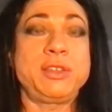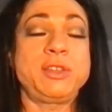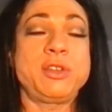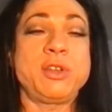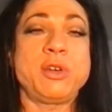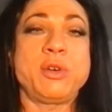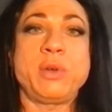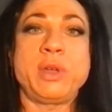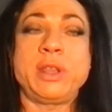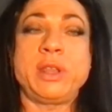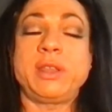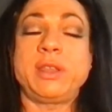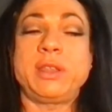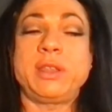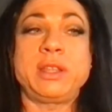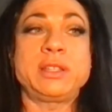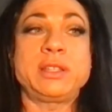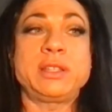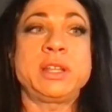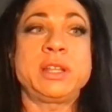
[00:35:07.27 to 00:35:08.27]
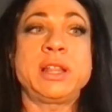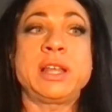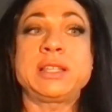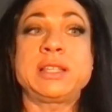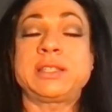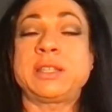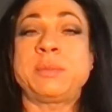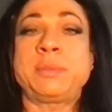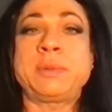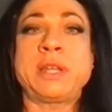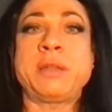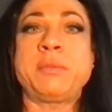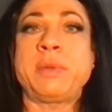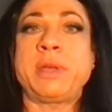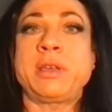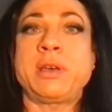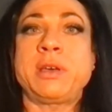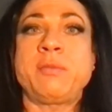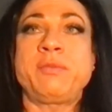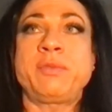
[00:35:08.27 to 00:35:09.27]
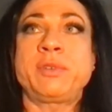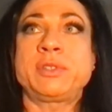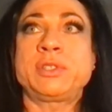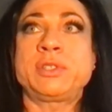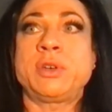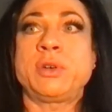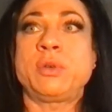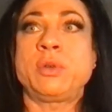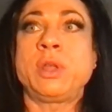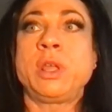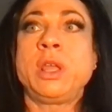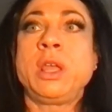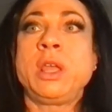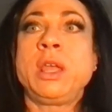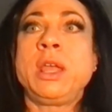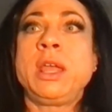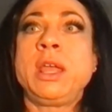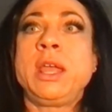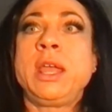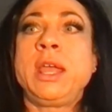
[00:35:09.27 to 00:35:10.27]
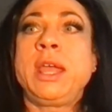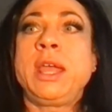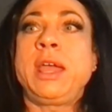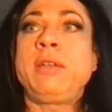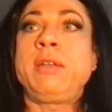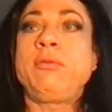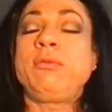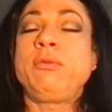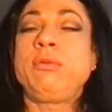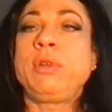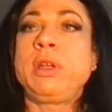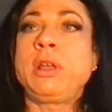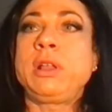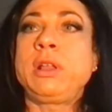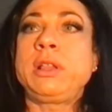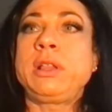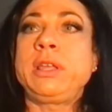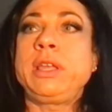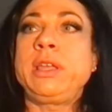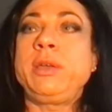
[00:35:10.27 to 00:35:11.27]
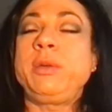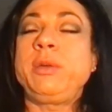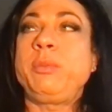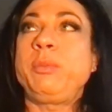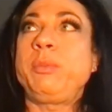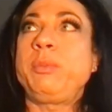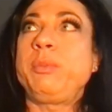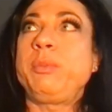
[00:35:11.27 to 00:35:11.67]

you know, and until I stepped out of my comfort zone and really